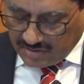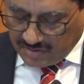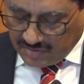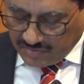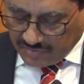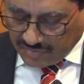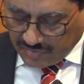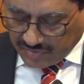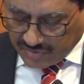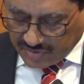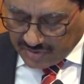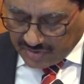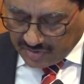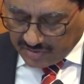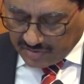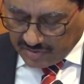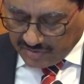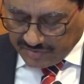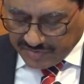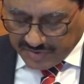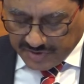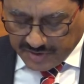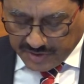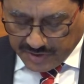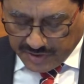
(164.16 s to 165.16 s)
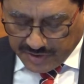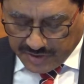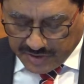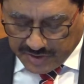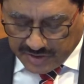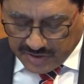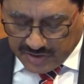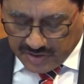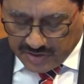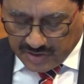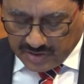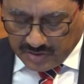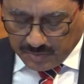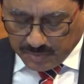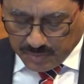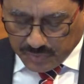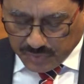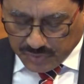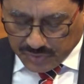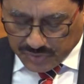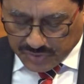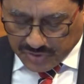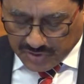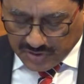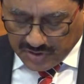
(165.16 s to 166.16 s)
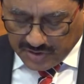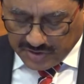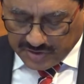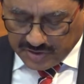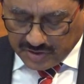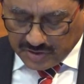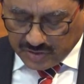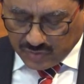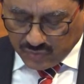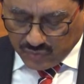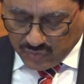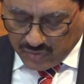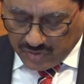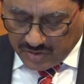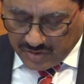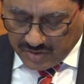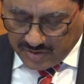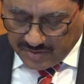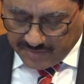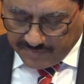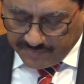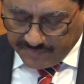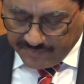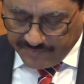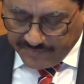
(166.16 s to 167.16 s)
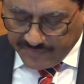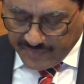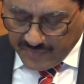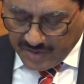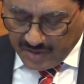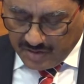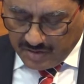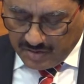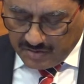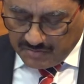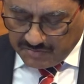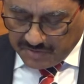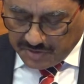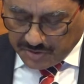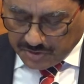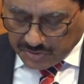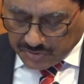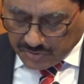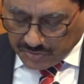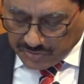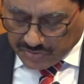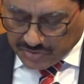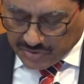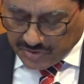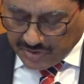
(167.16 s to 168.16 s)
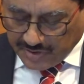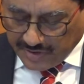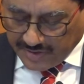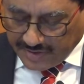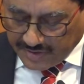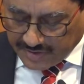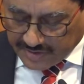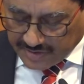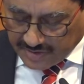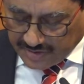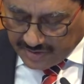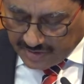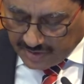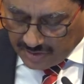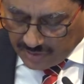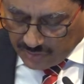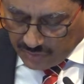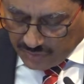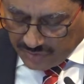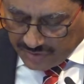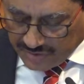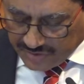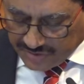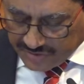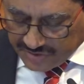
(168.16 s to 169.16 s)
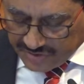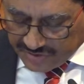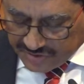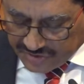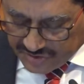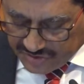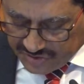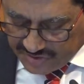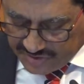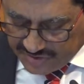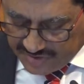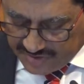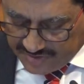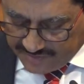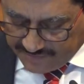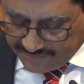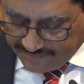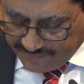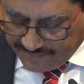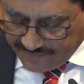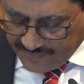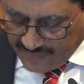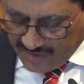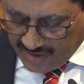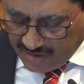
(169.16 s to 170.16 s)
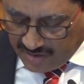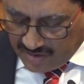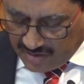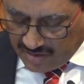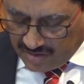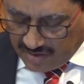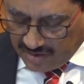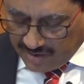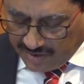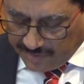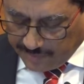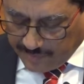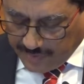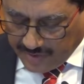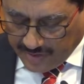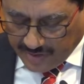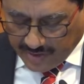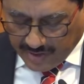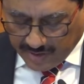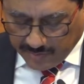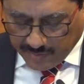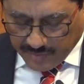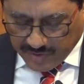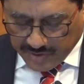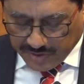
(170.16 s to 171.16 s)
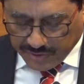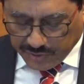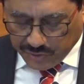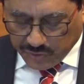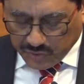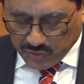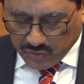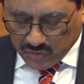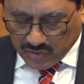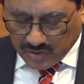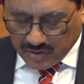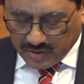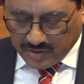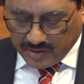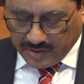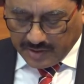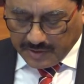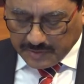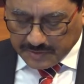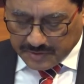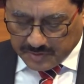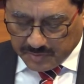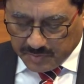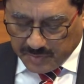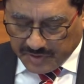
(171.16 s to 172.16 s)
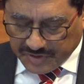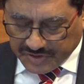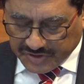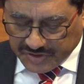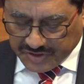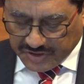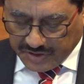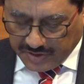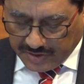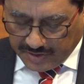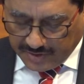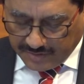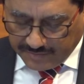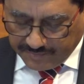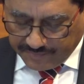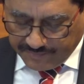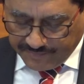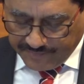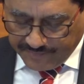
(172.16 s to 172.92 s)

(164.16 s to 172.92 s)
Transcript: Forces of Change in the Post-Crisis World, which was released in 2016 and became a New York Times bestseller.